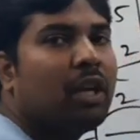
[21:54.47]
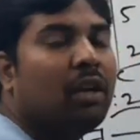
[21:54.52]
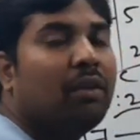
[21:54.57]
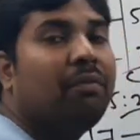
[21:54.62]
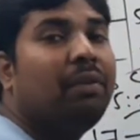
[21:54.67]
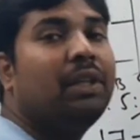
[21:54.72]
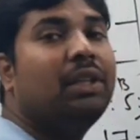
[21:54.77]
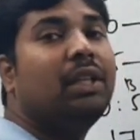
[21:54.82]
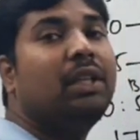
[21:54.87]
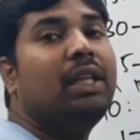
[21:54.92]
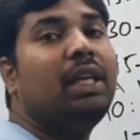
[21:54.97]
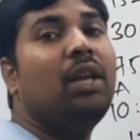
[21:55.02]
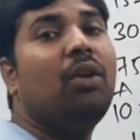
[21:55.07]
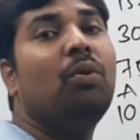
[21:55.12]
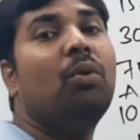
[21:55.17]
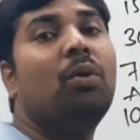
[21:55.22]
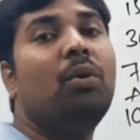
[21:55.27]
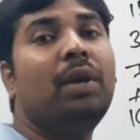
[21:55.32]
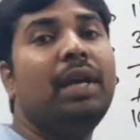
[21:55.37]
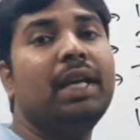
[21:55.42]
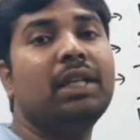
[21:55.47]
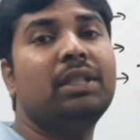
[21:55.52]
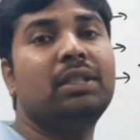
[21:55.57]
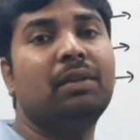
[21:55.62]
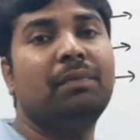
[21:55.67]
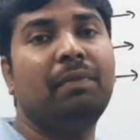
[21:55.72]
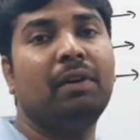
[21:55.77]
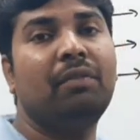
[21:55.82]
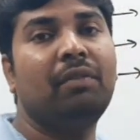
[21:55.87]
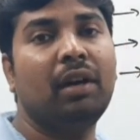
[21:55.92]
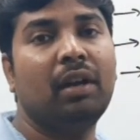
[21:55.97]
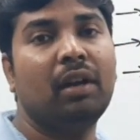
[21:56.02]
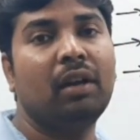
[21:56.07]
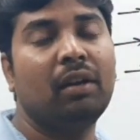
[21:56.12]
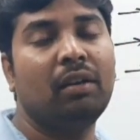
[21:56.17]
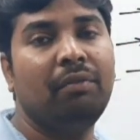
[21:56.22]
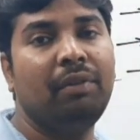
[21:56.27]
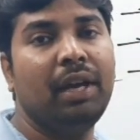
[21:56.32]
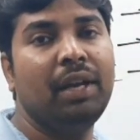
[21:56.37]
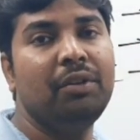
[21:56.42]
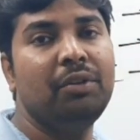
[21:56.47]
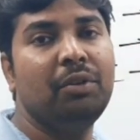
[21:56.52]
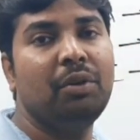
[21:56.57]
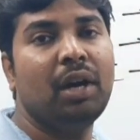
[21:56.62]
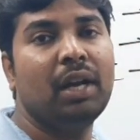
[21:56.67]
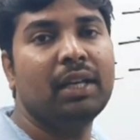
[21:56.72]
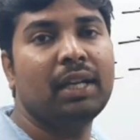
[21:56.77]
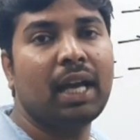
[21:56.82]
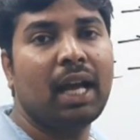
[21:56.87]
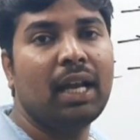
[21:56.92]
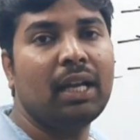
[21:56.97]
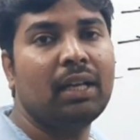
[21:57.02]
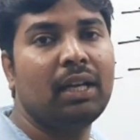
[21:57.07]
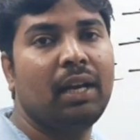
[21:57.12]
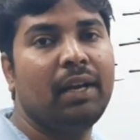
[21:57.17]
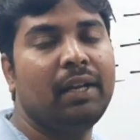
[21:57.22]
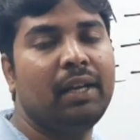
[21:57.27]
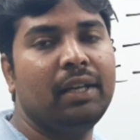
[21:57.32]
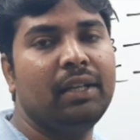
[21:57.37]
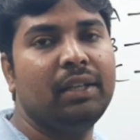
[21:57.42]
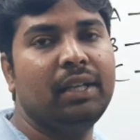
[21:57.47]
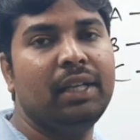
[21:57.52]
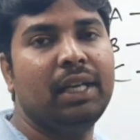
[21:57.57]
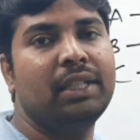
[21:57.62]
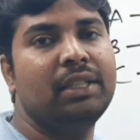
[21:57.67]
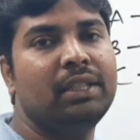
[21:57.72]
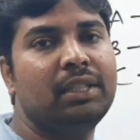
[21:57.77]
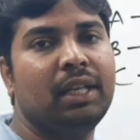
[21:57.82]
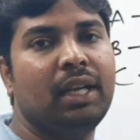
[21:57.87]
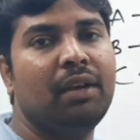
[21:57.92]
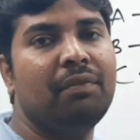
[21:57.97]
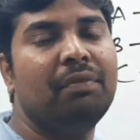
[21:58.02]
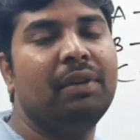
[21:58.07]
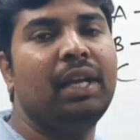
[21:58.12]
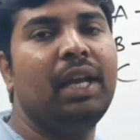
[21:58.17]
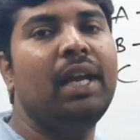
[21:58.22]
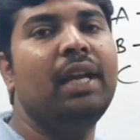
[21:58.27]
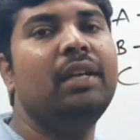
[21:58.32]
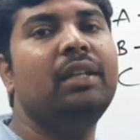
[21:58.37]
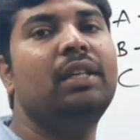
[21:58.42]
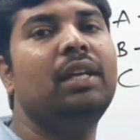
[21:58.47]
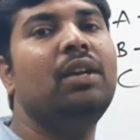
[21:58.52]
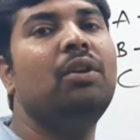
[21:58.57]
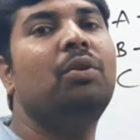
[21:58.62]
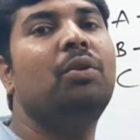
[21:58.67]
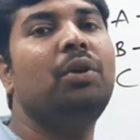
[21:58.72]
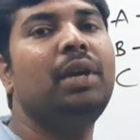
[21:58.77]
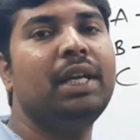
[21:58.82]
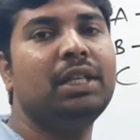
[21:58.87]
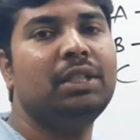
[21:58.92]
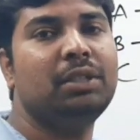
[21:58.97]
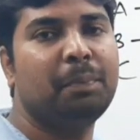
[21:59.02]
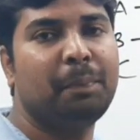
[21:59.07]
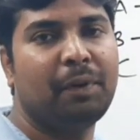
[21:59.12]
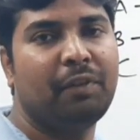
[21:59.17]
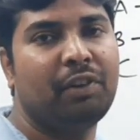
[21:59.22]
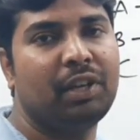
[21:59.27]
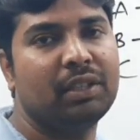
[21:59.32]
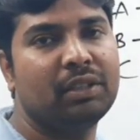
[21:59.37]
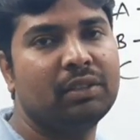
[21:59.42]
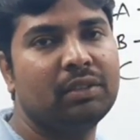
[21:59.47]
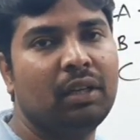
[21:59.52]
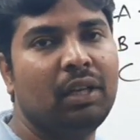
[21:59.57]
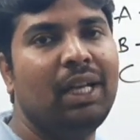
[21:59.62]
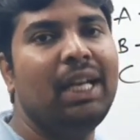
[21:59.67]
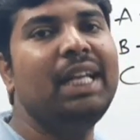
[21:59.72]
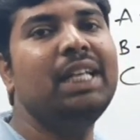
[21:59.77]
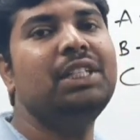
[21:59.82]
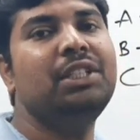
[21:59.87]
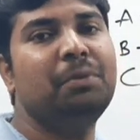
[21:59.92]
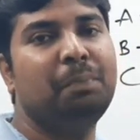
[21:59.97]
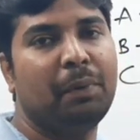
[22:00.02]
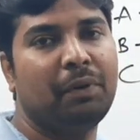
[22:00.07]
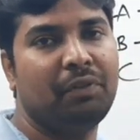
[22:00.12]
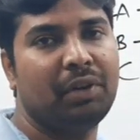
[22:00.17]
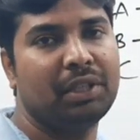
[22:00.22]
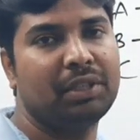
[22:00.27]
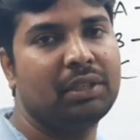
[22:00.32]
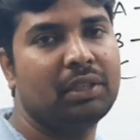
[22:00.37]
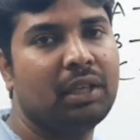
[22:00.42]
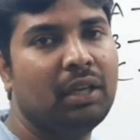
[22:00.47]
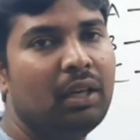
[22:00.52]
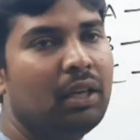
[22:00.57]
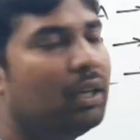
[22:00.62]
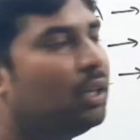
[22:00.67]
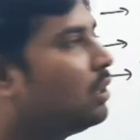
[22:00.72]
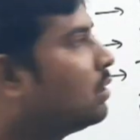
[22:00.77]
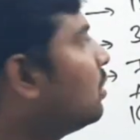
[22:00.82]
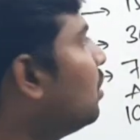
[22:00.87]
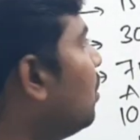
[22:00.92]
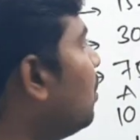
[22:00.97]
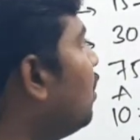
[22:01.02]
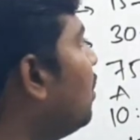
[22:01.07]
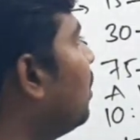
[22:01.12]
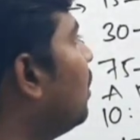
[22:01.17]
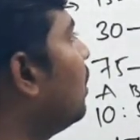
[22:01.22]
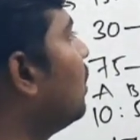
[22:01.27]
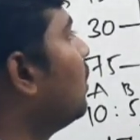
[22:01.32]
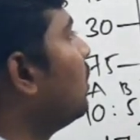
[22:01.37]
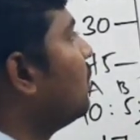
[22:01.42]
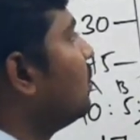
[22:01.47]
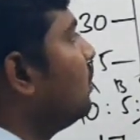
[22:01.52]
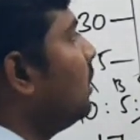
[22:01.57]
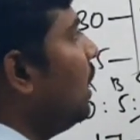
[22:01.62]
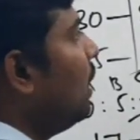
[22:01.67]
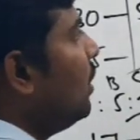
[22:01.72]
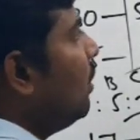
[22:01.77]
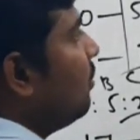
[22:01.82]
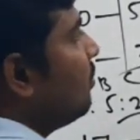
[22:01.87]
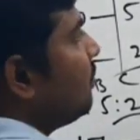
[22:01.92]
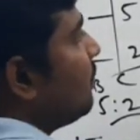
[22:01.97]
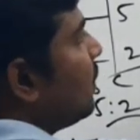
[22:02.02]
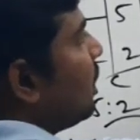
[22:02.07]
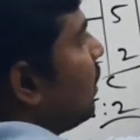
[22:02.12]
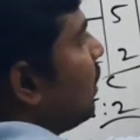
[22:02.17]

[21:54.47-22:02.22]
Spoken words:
with the lowest power. When you are calculating the HCF, take the lowest powers, least powers. So then